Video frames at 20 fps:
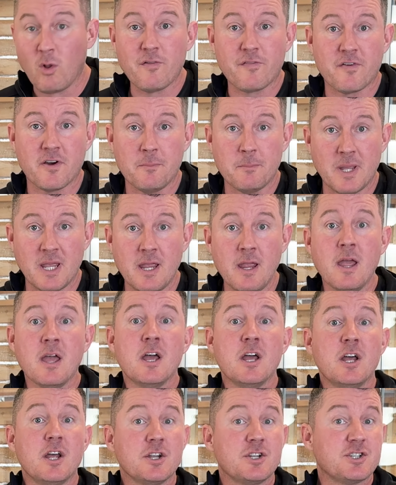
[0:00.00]
from me
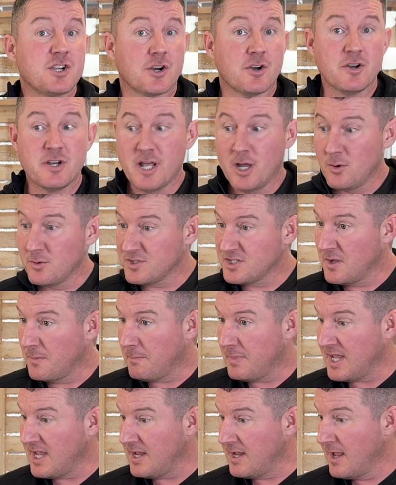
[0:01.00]
turned out to
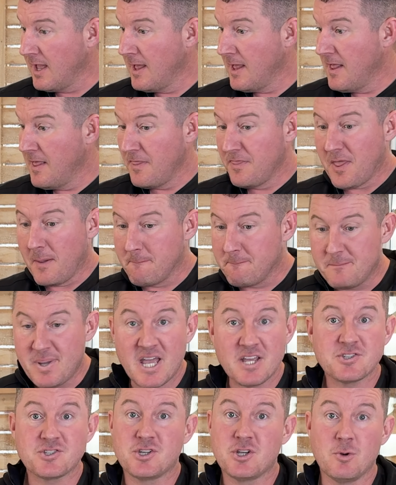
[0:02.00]
be the
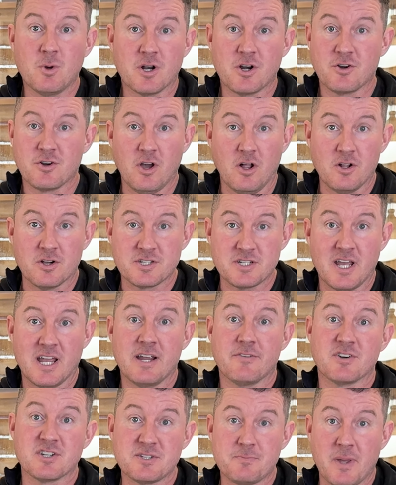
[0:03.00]
best $200 I
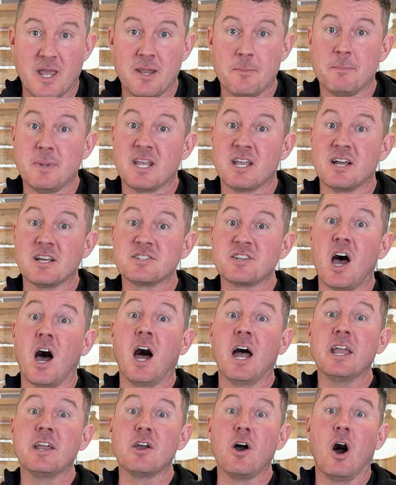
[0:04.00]
ever spent, because
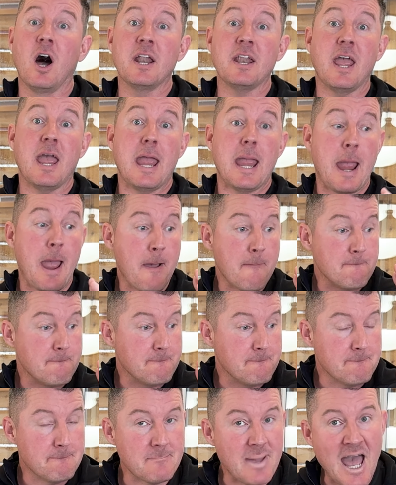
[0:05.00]
I got a
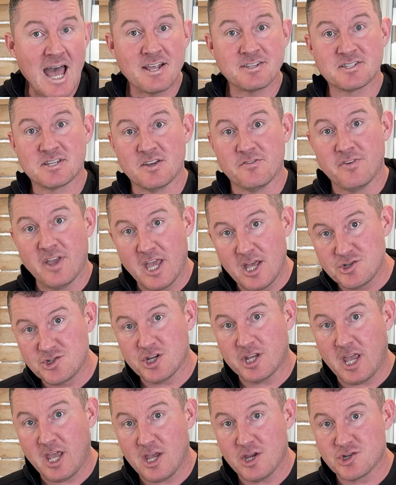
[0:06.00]
massive
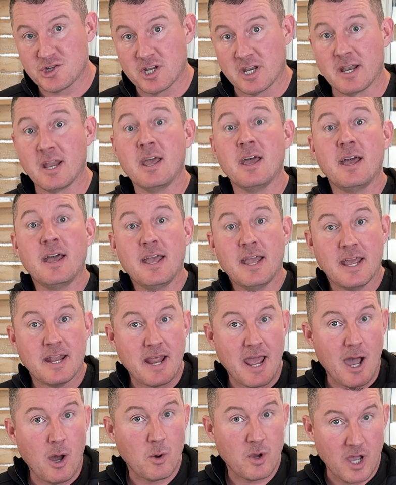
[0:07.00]
education in
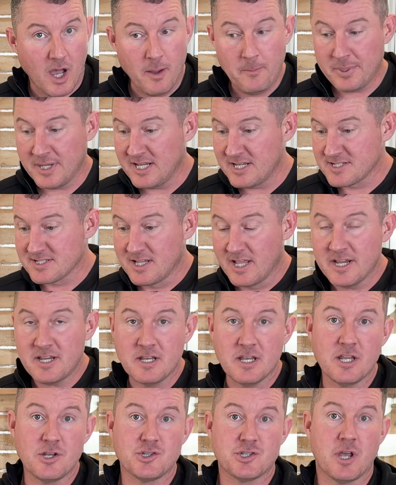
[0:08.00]
how companies like
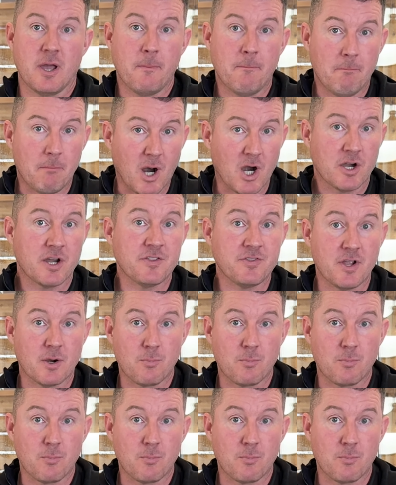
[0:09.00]
Ninja market their